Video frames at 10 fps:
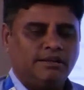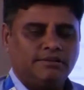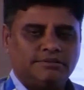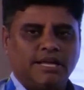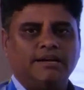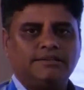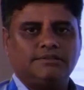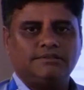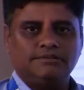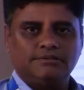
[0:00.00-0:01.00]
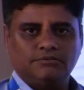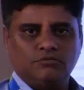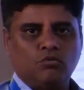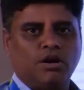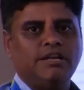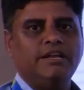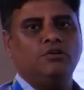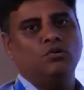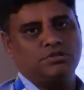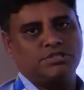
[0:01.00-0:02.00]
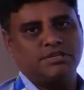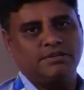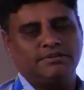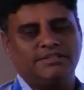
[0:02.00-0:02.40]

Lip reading: that only loads